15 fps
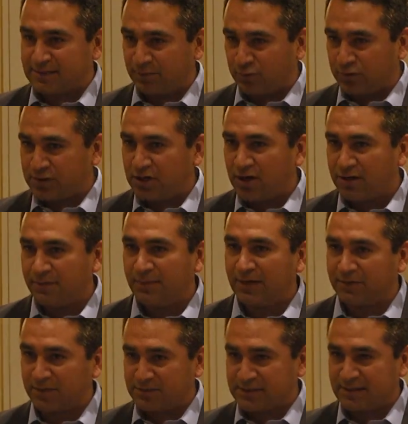And we'll talk
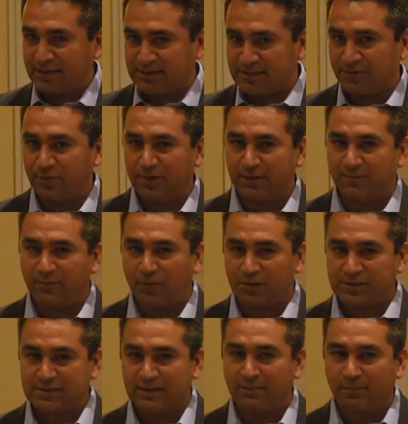about those things and
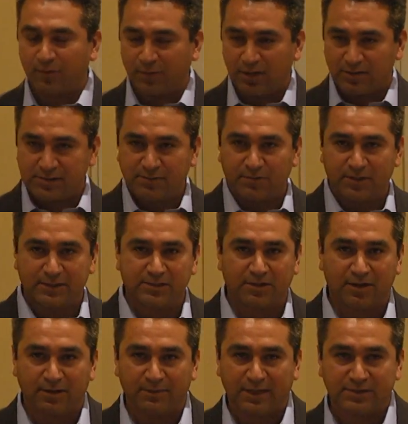reinforce them. But we also want to
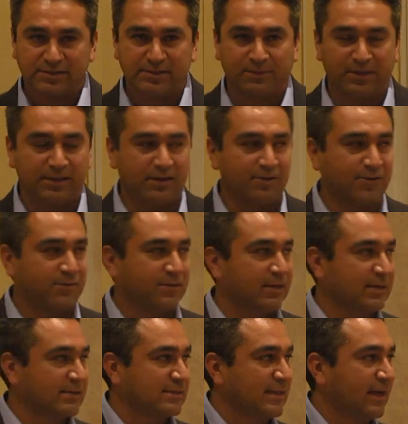talk about some of the other
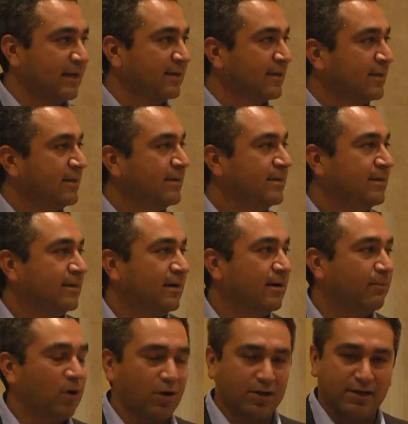things that
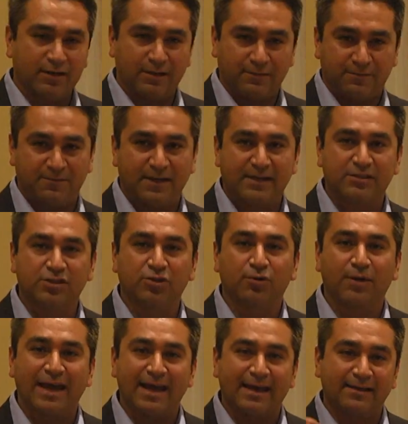are going to affect
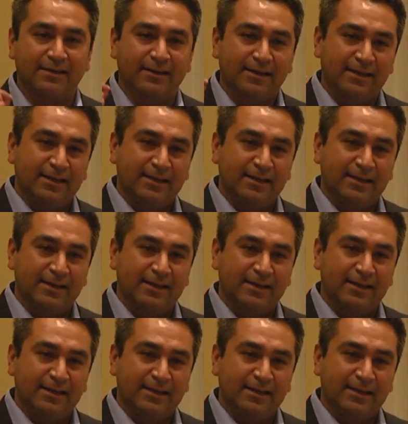you and